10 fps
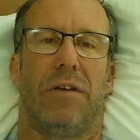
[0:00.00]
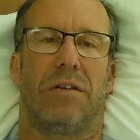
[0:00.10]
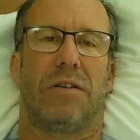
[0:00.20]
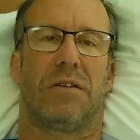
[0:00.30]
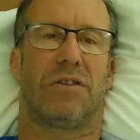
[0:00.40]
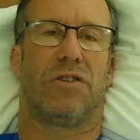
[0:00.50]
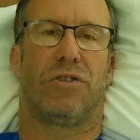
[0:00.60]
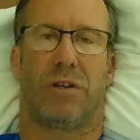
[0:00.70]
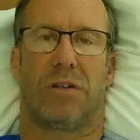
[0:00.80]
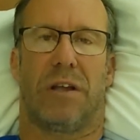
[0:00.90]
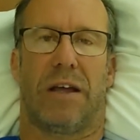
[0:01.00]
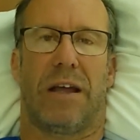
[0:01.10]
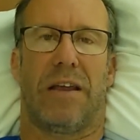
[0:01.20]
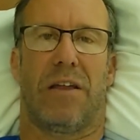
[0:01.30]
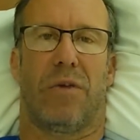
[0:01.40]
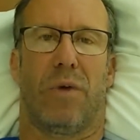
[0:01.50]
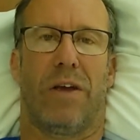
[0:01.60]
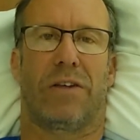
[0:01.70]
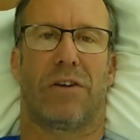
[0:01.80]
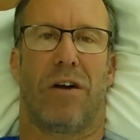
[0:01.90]
is it's just like any other
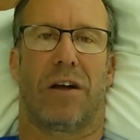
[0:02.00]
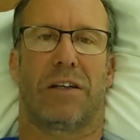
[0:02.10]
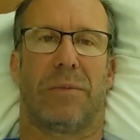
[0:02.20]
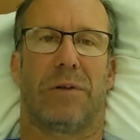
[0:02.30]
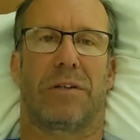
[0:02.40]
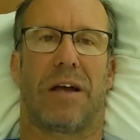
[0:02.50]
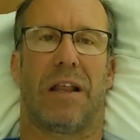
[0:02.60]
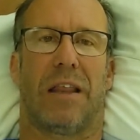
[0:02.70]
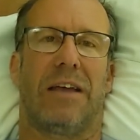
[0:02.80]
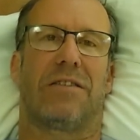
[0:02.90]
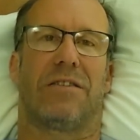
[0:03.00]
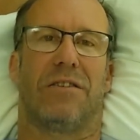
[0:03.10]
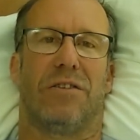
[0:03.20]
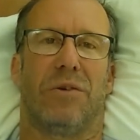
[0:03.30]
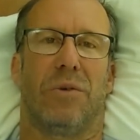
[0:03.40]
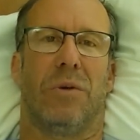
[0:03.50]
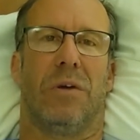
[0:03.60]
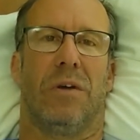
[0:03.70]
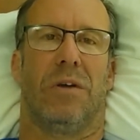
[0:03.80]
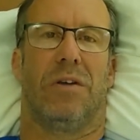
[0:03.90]
race car, except it's got less to do.
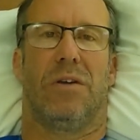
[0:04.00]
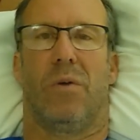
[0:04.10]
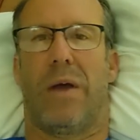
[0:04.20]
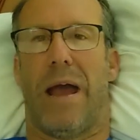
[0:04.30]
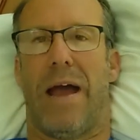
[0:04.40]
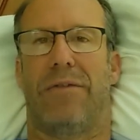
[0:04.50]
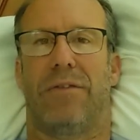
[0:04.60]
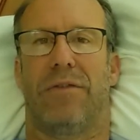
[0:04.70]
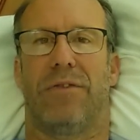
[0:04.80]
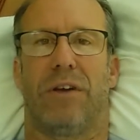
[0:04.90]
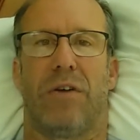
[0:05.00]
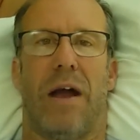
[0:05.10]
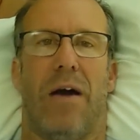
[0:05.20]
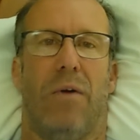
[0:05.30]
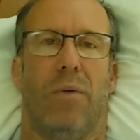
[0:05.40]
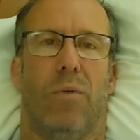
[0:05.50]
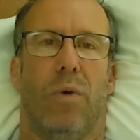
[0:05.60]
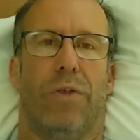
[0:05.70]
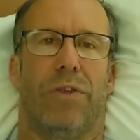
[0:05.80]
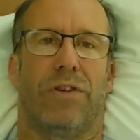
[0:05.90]
You don't have to figure out
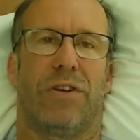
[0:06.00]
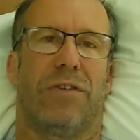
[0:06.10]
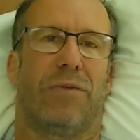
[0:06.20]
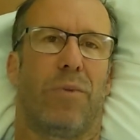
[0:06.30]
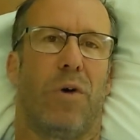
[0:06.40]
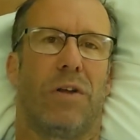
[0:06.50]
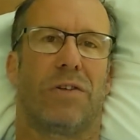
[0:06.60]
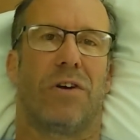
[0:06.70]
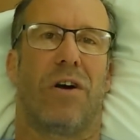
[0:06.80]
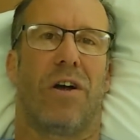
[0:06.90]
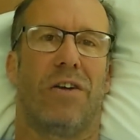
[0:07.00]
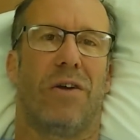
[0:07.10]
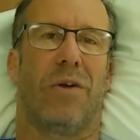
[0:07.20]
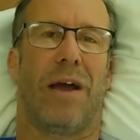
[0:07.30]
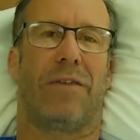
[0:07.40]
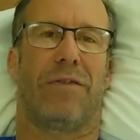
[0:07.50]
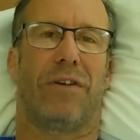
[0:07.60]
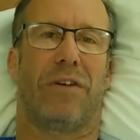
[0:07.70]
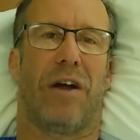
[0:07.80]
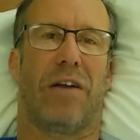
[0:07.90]
what the shift points are. You don't have to
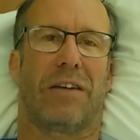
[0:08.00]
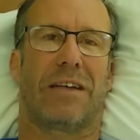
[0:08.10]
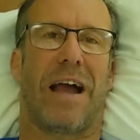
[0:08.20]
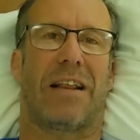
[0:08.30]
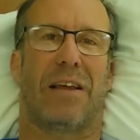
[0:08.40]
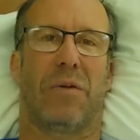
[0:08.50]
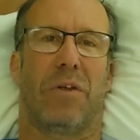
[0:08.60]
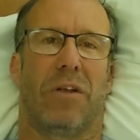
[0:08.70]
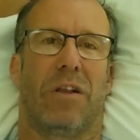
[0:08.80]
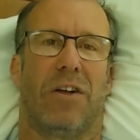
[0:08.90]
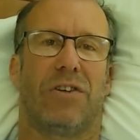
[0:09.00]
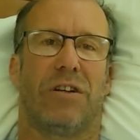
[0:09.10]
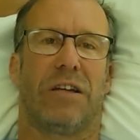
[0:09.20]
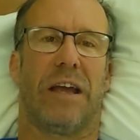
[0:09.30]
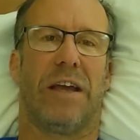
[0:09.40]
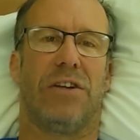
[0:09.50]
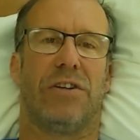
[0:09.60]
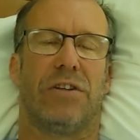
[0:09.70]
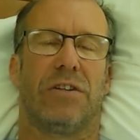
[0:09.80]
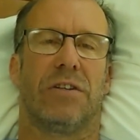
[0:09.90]
figure out exactly where the clutch
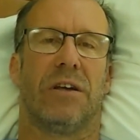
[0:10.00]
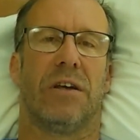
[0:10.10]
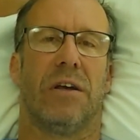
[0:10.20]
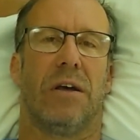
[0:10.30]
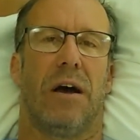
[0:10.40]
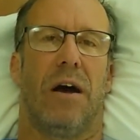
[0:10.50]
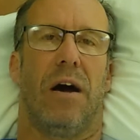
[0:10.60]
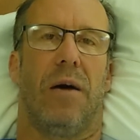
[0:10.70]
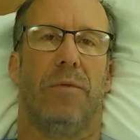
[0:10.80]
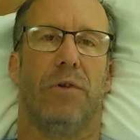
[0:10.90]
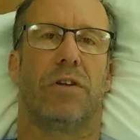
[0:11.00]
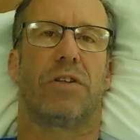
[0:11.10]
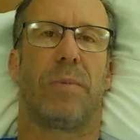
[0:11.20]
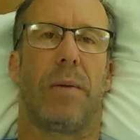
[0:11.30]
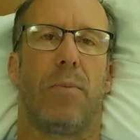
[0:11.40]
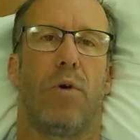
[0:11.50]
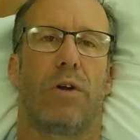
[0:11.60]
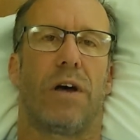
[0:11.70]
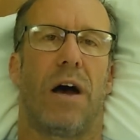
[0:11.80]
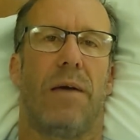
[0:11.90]
engages. You can spend more
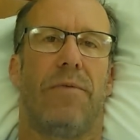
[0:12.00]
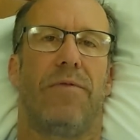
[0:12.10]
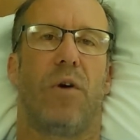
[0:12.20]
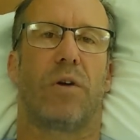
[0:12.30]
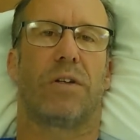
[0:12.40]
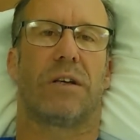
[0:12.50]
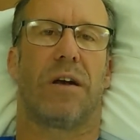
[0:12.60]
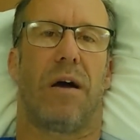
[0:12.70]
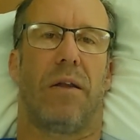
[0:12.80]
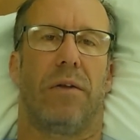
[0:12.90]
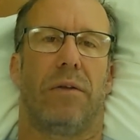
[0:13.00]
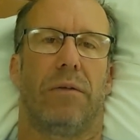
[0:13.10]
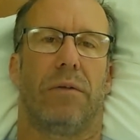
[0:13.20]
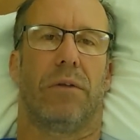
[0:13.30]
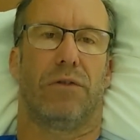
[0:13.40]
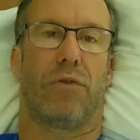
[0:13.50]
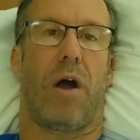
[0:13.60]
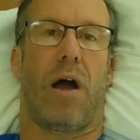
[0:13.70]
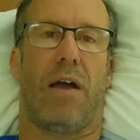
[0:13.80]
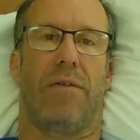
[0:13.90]
time focusing on the
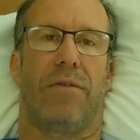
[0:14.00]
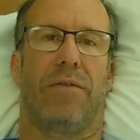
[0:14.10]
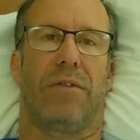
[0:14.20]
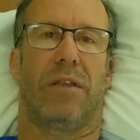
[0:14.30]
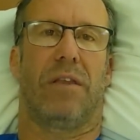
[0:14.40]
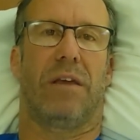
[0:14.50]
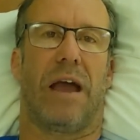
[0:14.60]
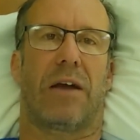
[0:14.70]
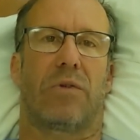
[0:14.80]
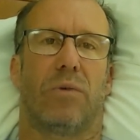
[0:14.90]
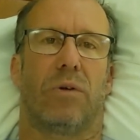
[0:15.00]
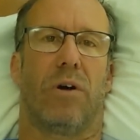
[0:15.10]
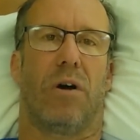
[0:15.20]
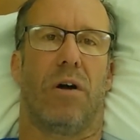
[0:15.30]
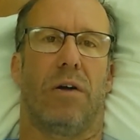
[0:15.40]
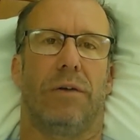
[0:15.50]
drive than the actual car.